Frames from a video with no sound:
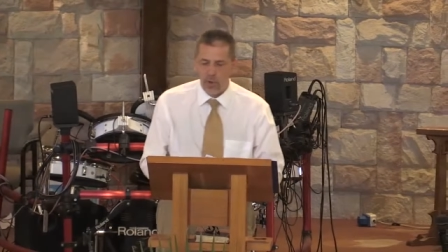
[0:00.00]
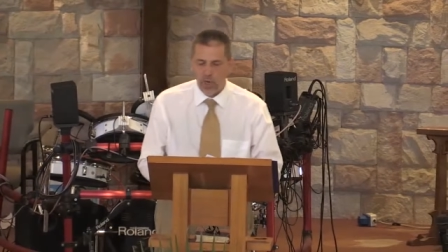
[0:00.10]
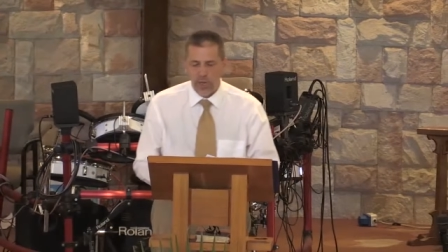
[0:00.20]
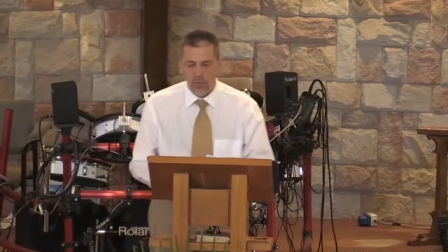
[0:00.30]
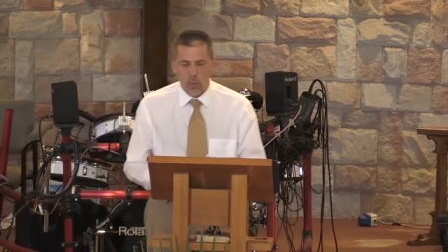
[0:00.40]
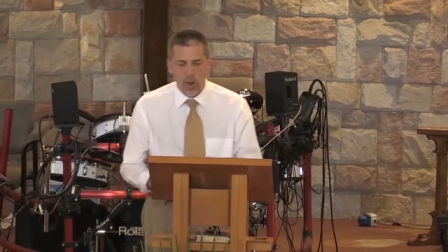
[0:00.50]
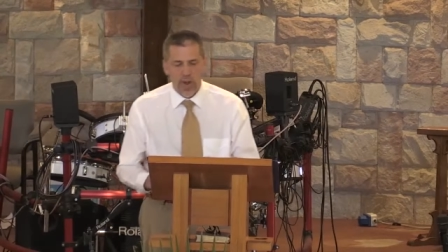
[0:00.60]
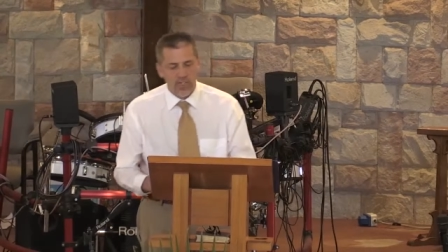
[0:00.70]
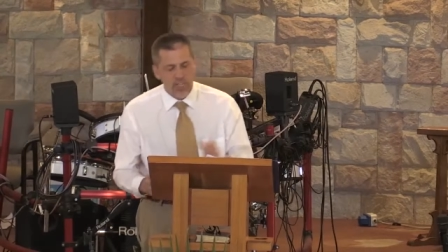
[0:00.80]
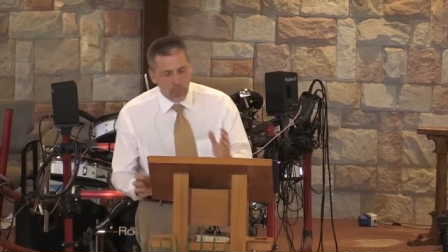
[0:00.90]
from their evil
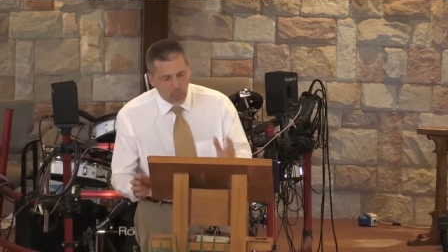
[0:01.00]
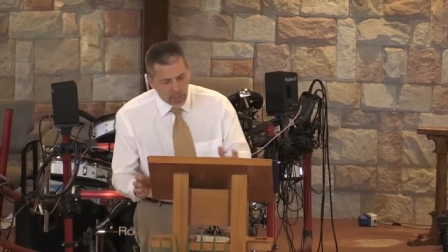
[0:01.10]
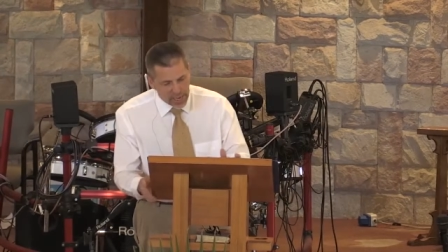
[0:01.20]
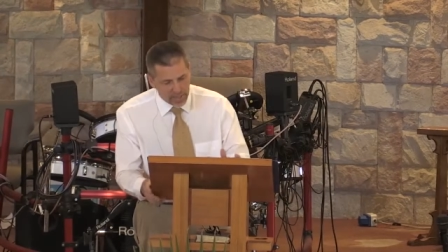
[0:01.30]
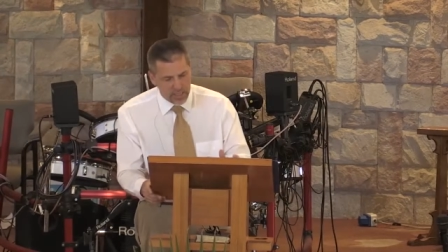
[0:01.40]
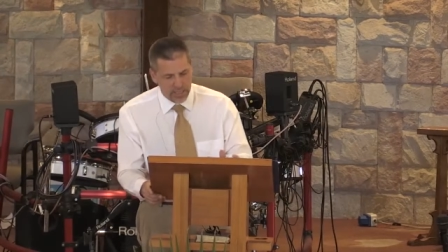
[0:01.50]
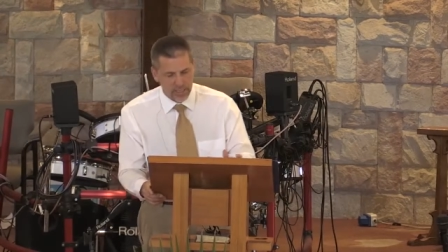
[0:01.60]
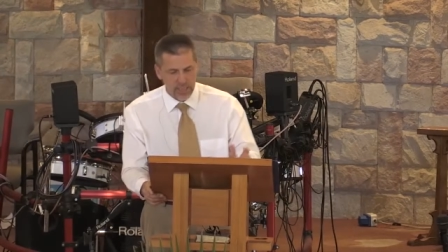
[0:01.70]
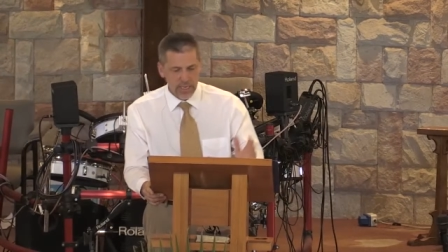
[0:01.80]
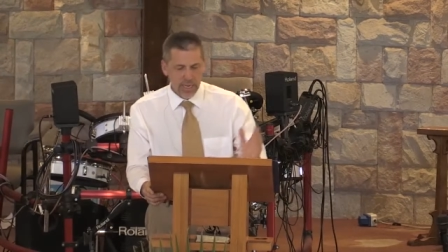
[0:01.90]
ways, he
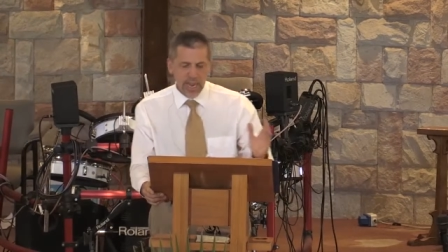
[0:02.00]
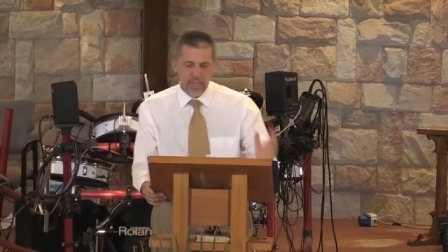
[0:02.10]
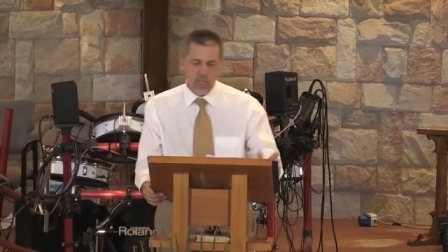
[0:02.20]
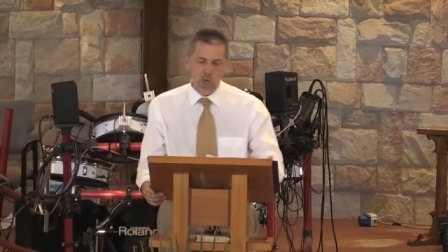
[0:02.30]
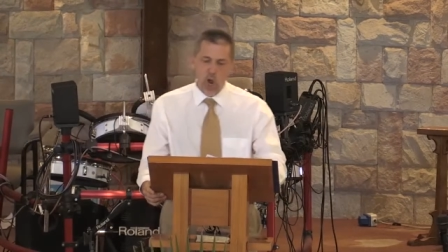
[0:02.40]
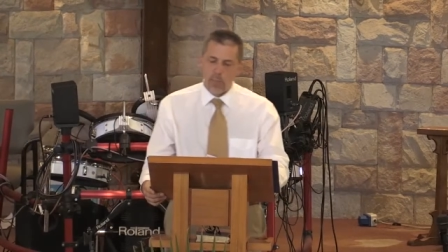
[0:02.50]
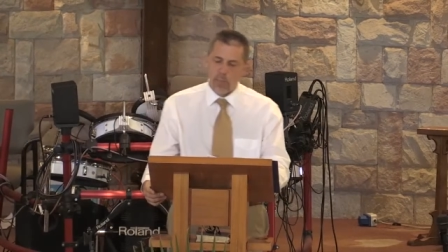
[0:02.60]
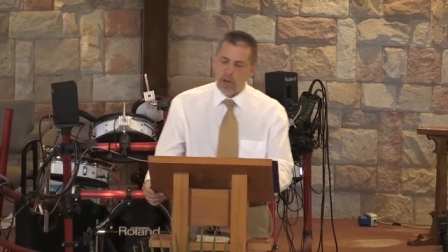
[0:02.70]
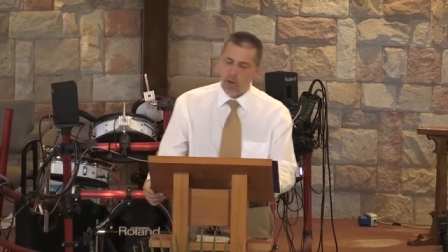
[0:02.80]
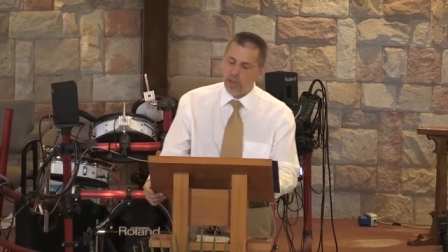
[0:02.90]
relented and did not
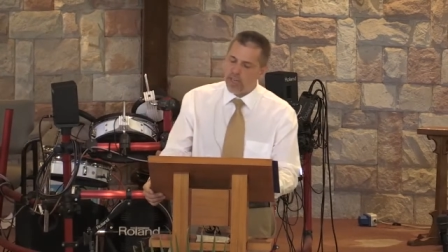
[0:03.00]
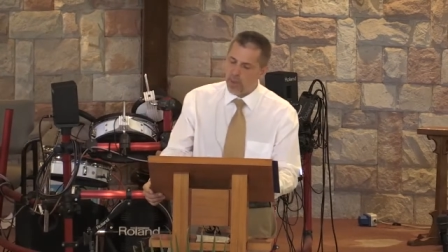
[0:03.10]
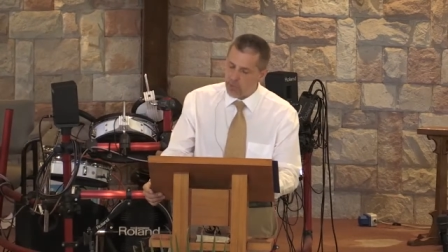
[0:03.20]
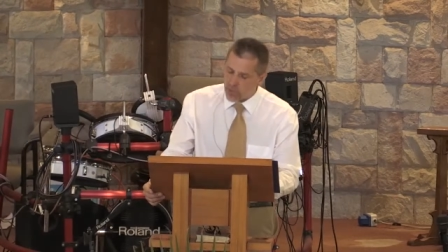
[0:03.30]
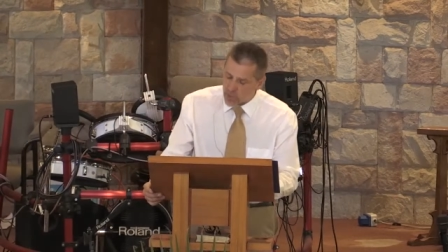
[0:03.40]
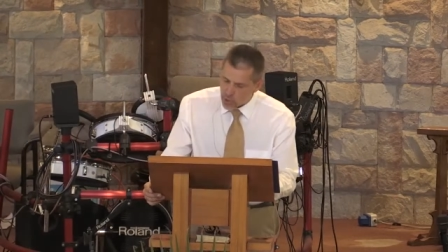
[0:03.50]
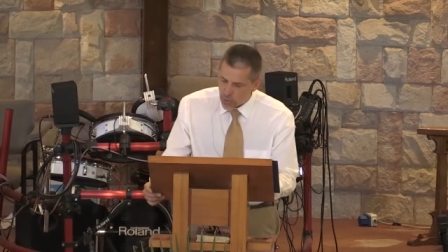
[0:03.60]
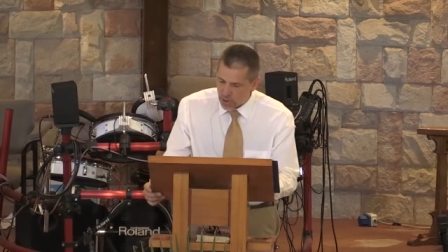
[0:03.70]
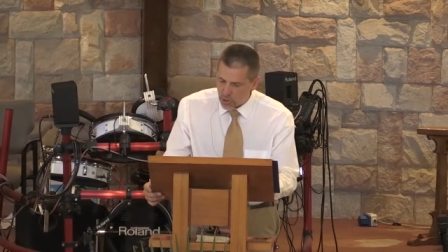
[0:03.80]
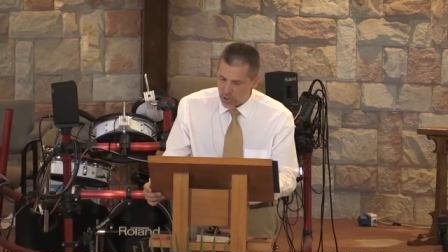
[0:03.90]
bring on them the
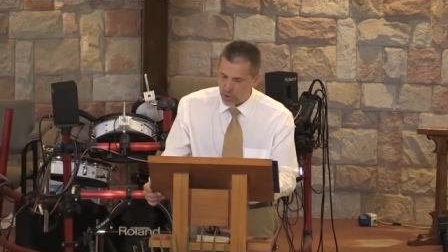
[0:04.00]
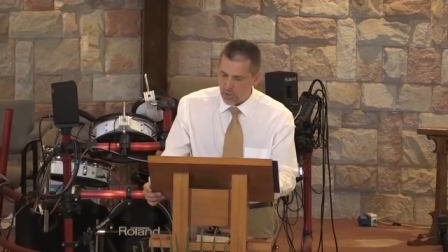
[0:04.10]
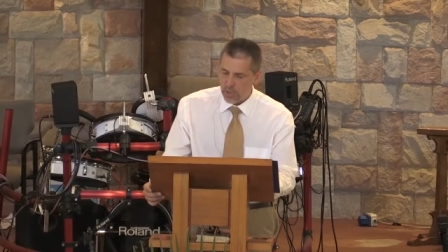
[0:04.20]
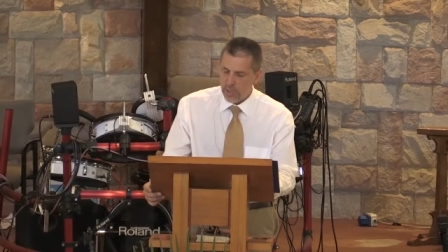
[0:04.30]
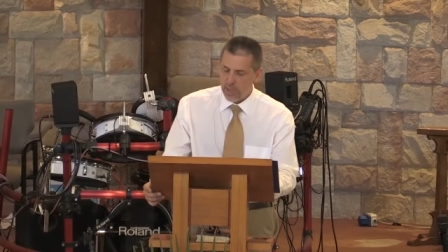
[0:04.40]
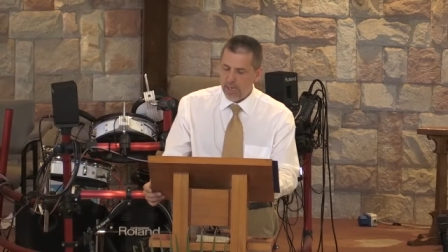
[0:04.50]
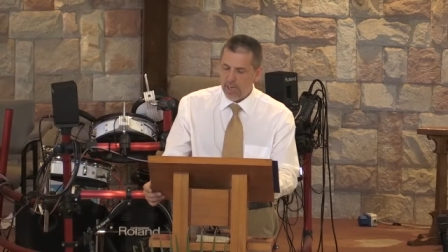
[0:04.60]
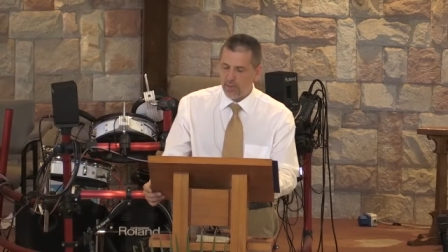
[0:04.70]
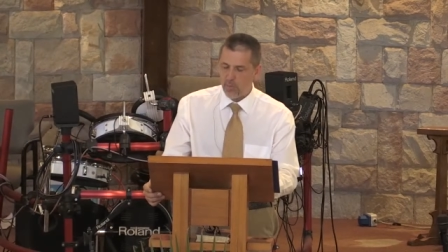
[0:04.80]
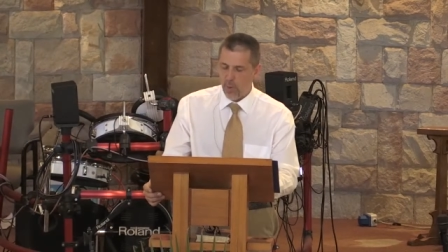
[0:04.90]
destruction
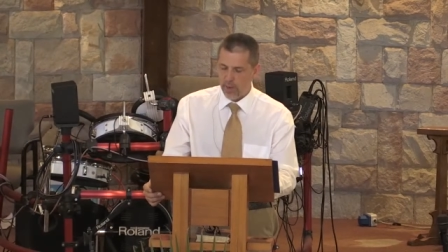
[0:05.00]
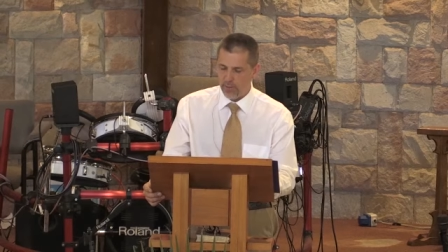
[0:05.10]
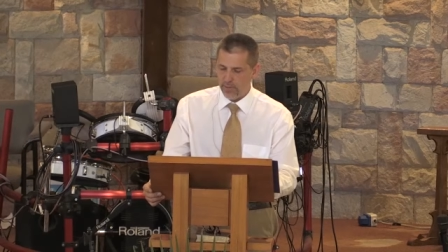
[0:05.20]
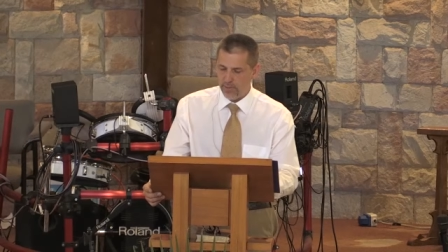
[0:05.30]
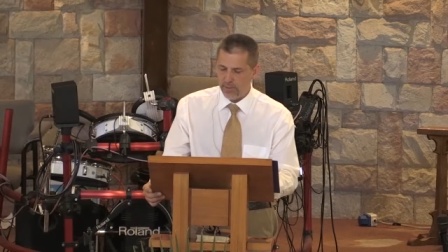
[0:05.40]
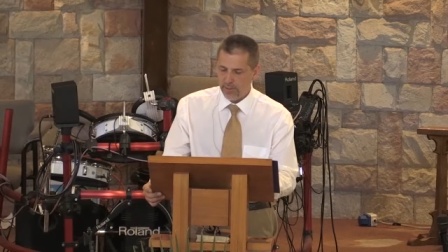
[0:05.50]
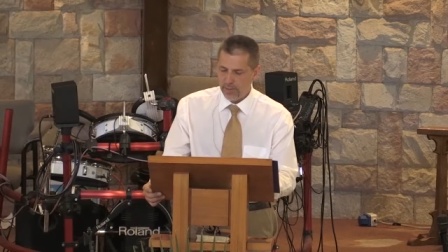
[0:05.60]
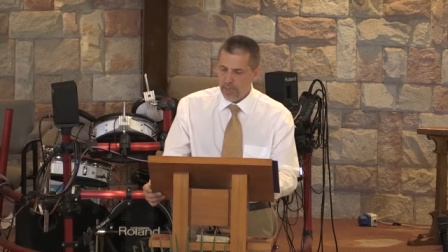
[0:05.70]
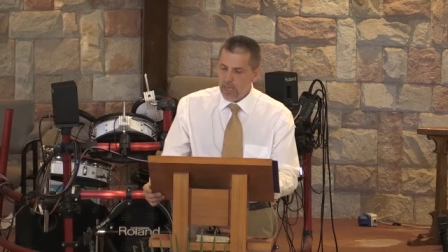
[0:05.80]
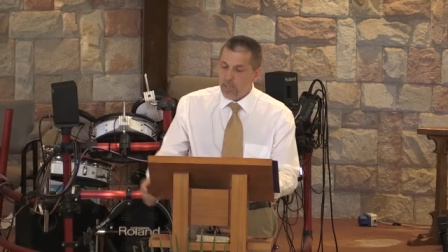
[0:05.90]
he had threatened.
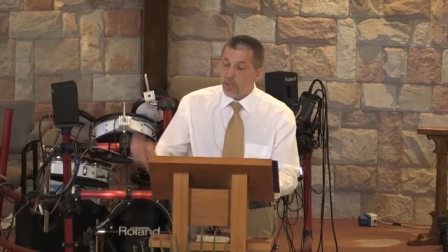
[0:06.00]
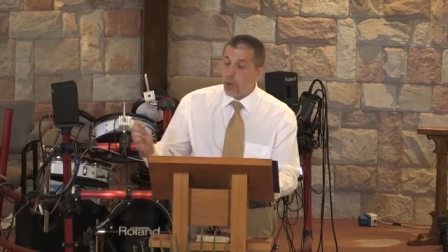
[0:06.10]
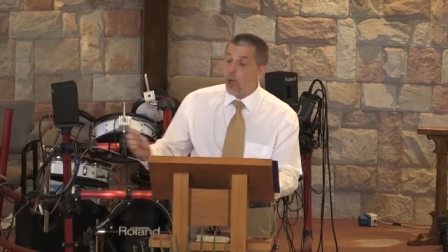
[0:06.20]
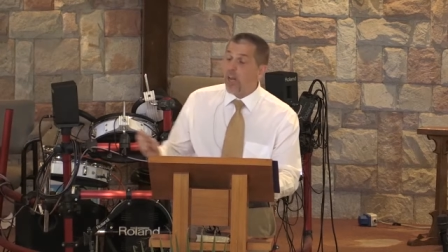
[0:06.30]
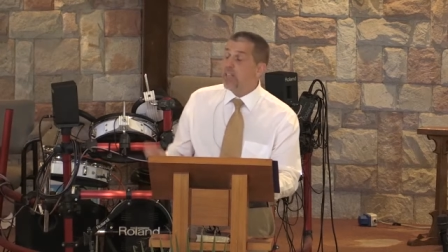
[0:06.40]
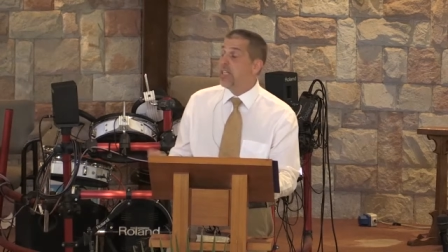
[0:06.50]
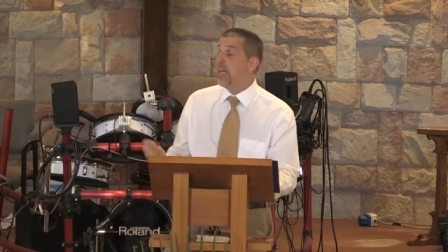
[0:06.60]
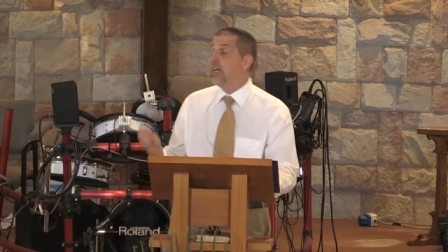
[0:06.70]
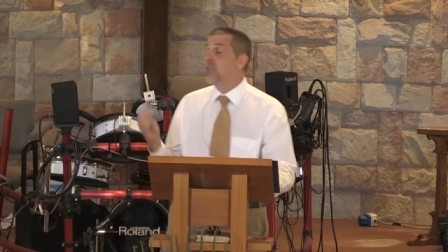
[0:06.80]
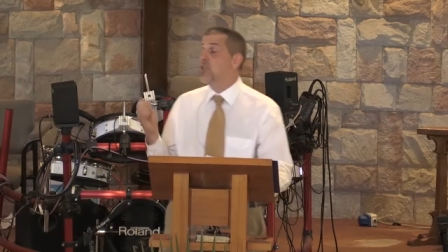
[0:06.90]
The third idea